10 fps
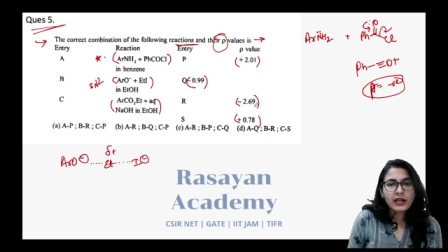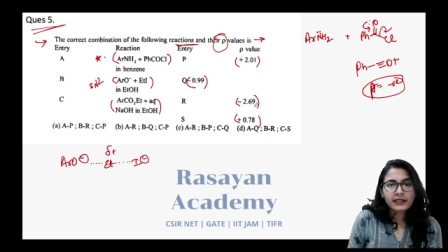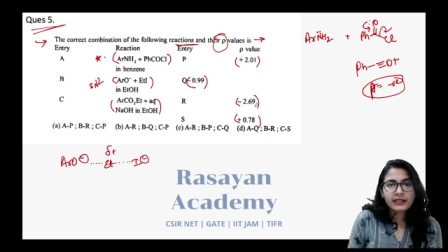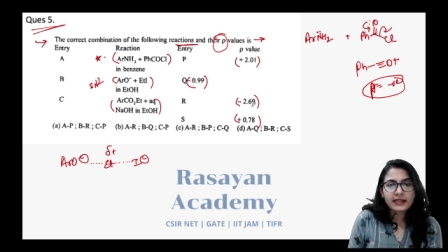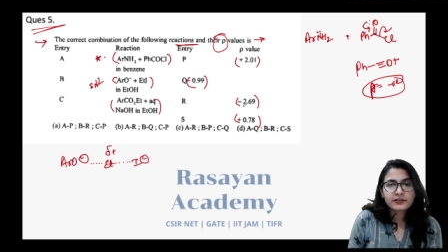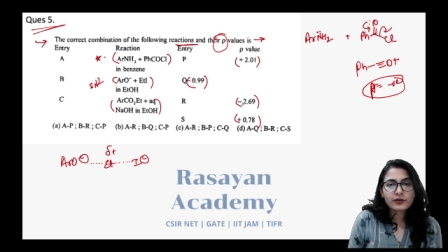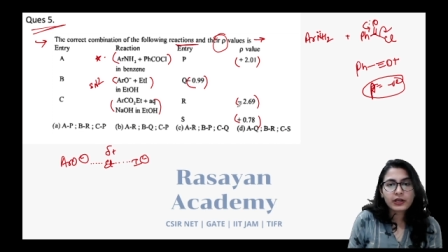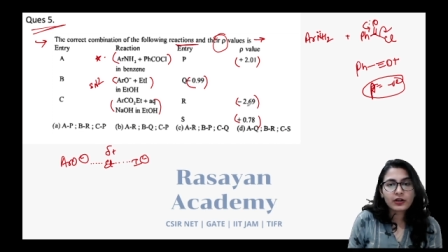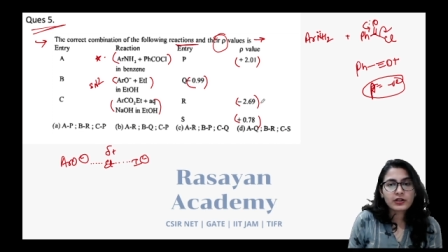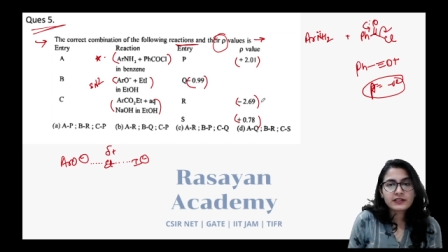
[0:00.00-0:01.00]
Yes, you
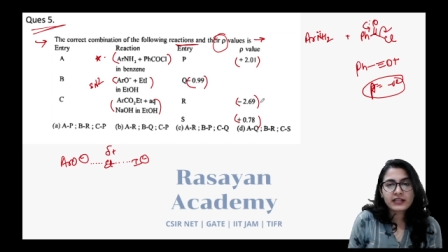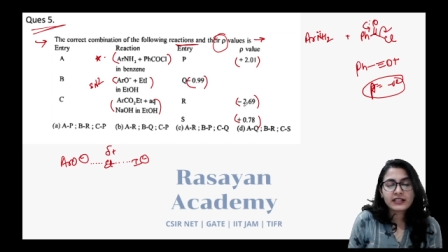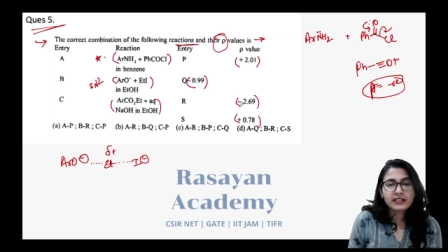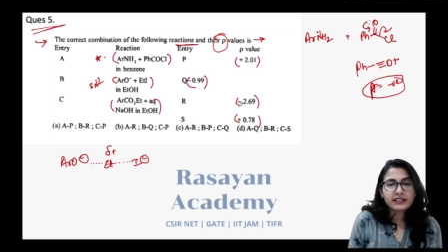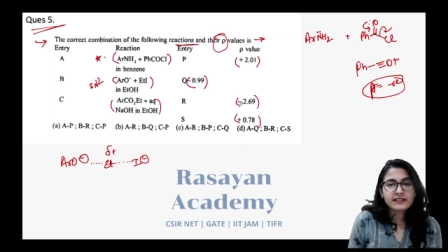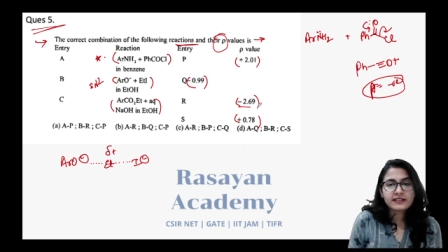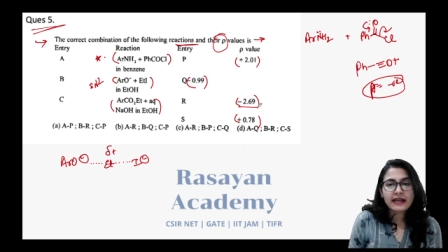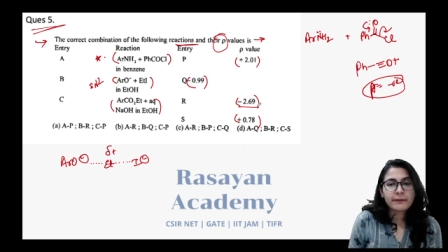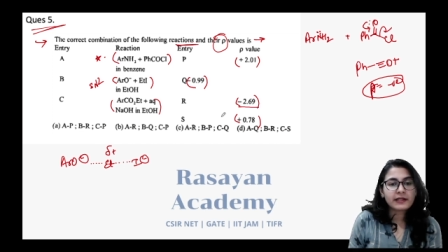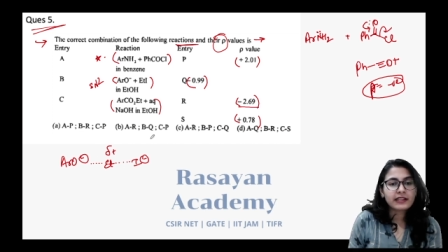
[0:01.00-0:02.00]
cannot say that this is
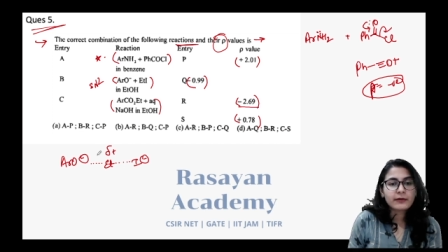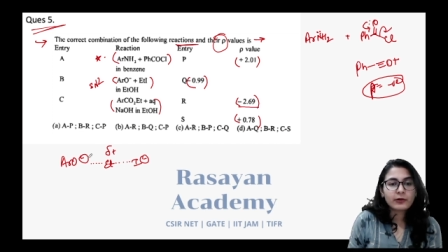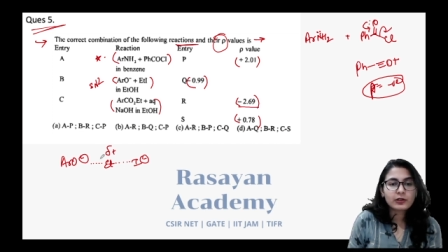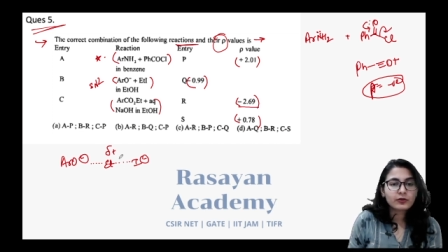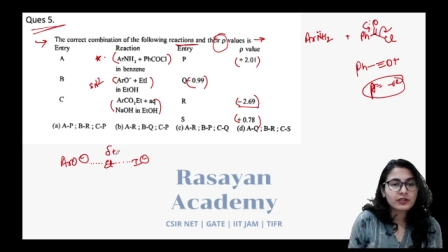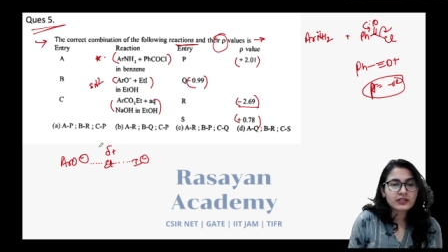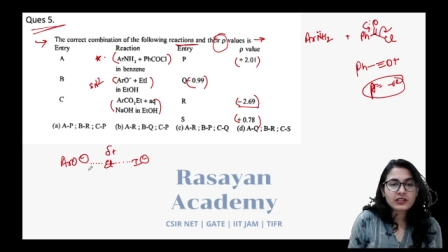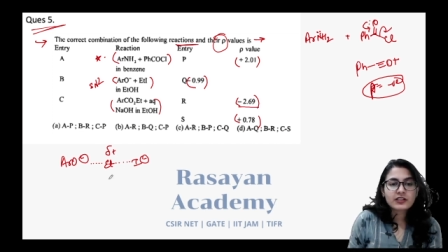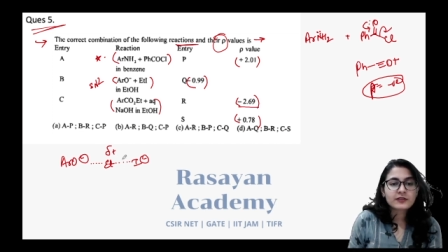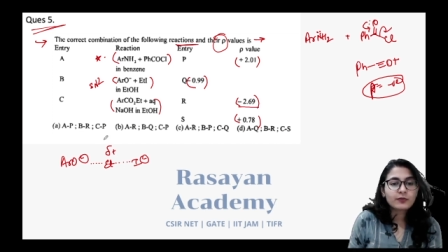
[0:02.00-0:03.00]
applicable to this
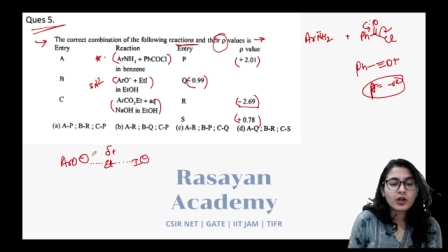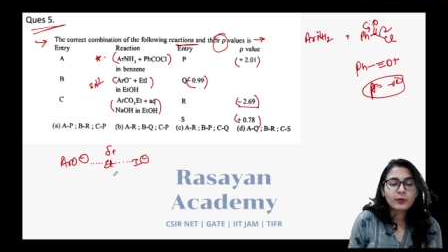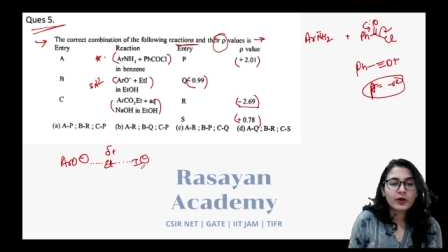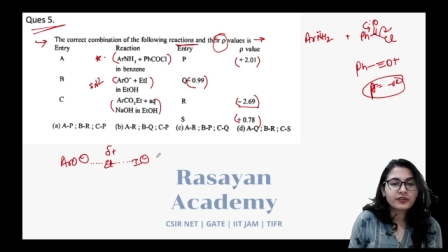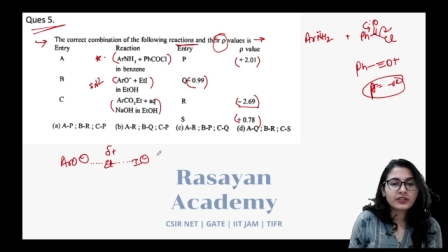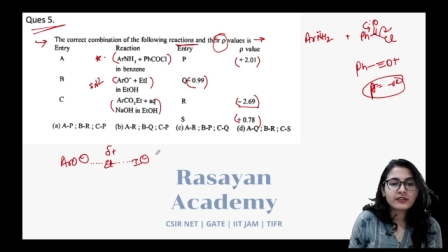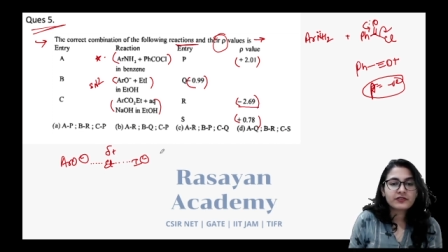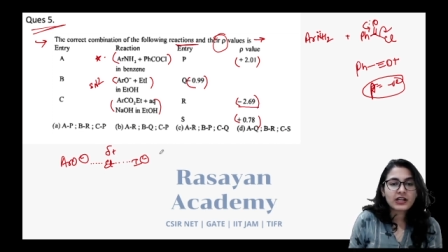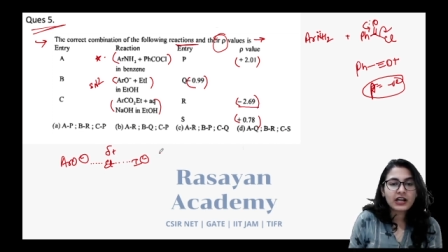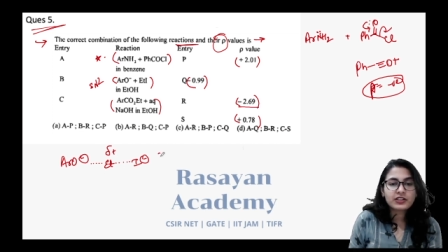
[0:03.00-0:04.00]
small positive
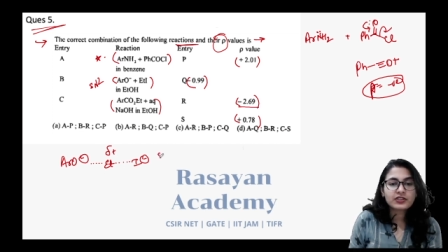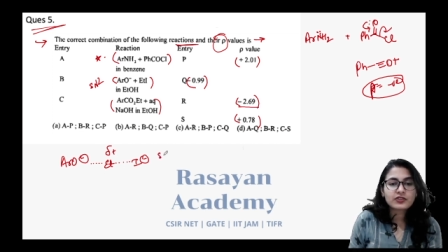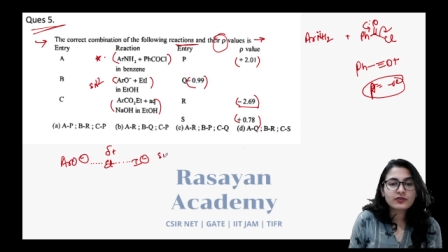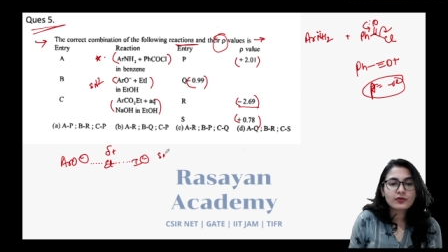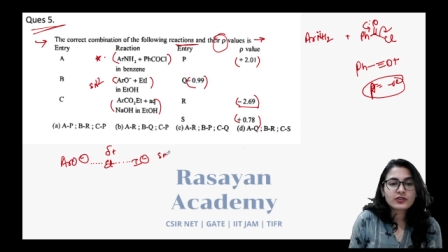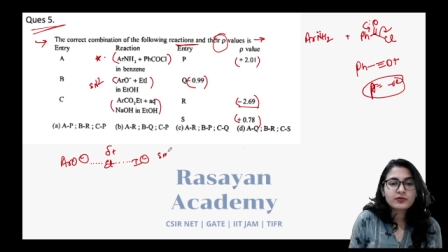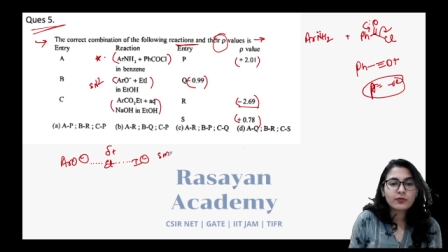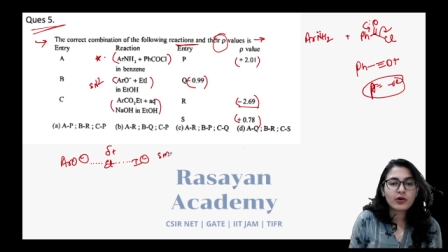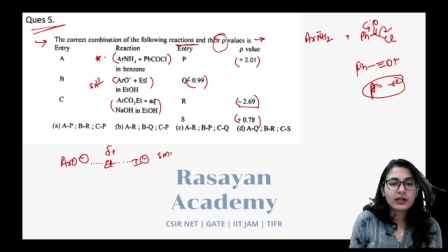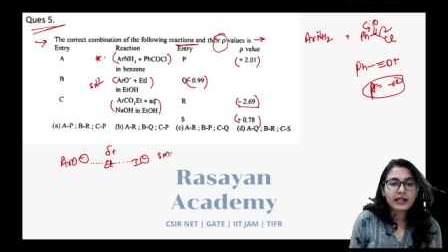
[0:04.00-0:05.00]
charge, so
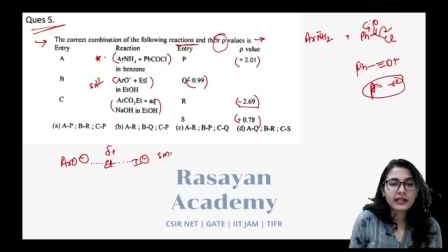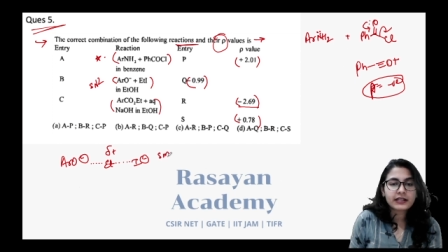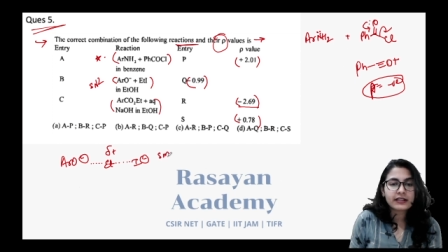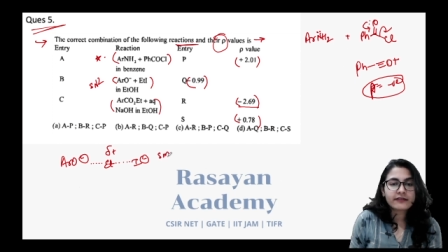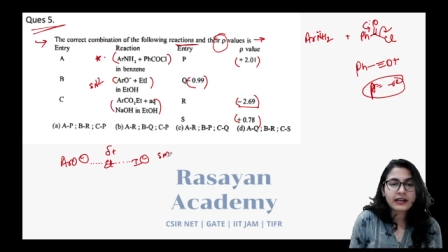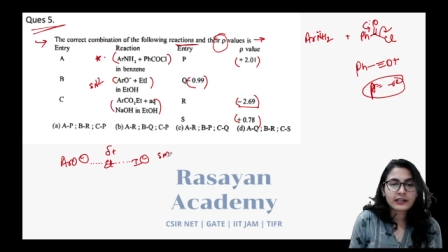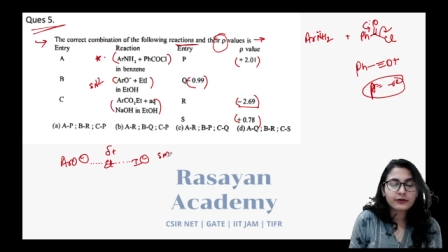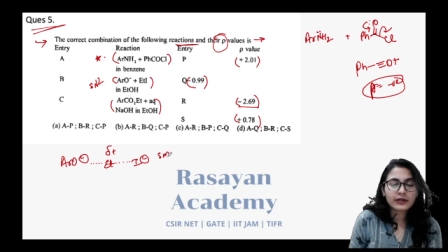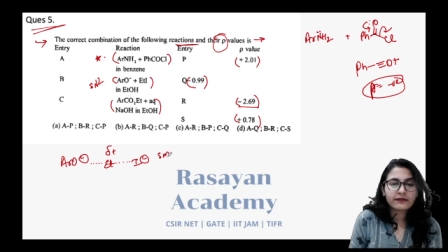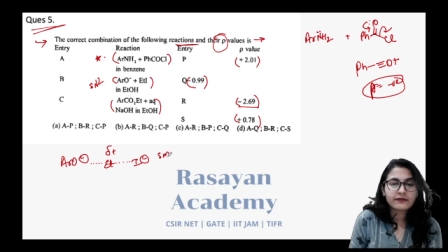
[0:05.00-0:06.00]
small negative
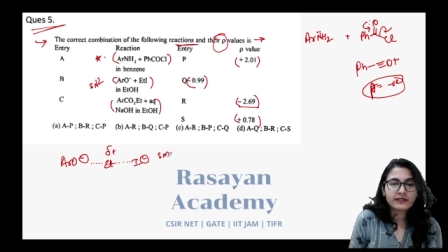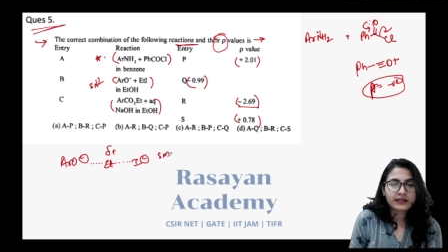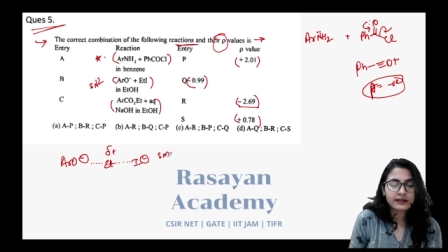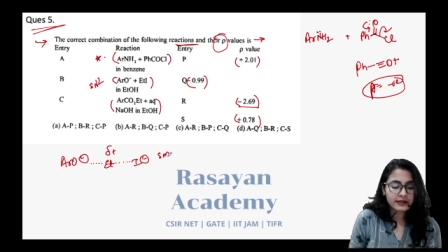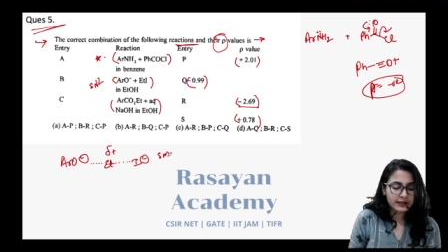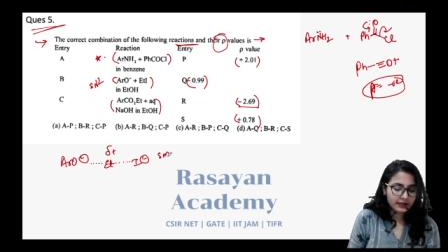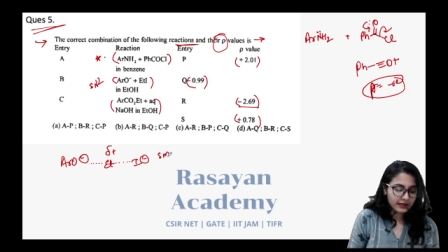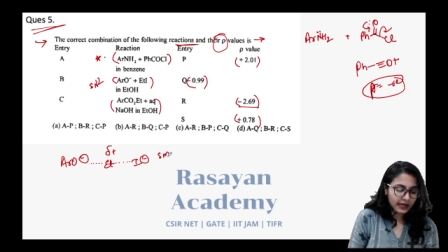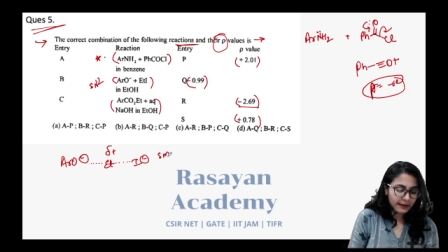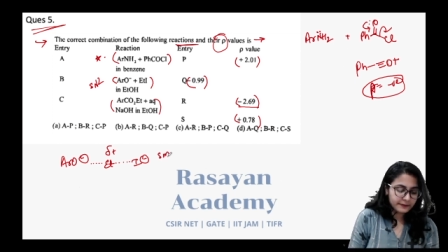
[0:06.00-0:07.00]
value can we say?
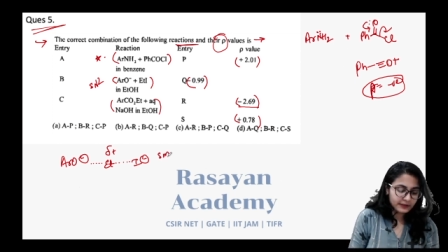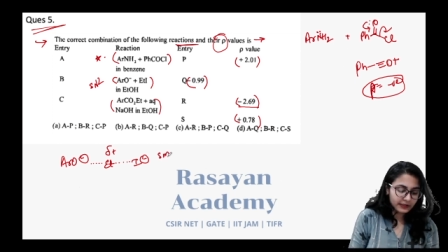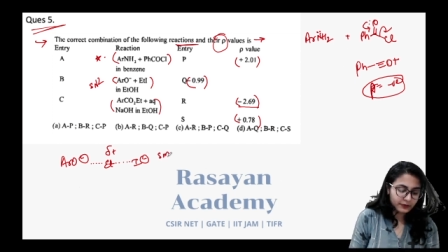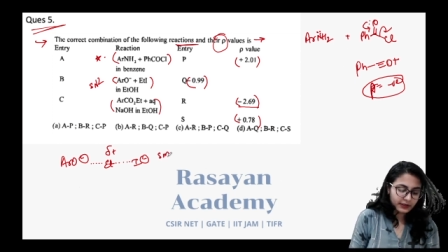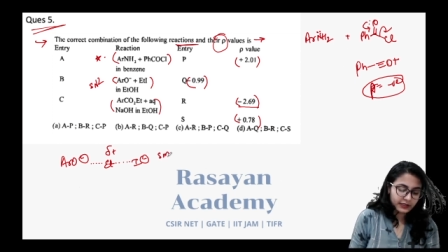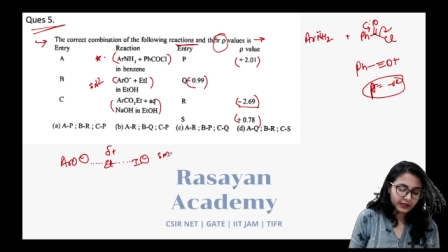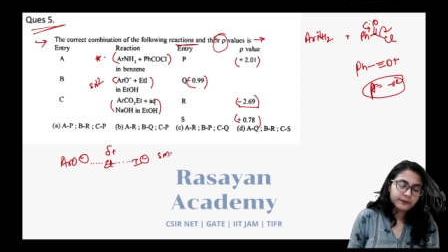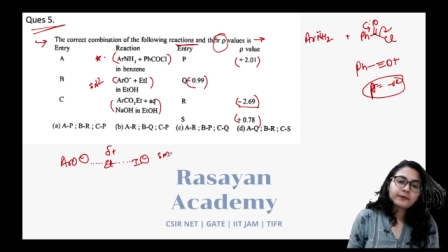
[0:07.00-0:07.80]
Absolutely.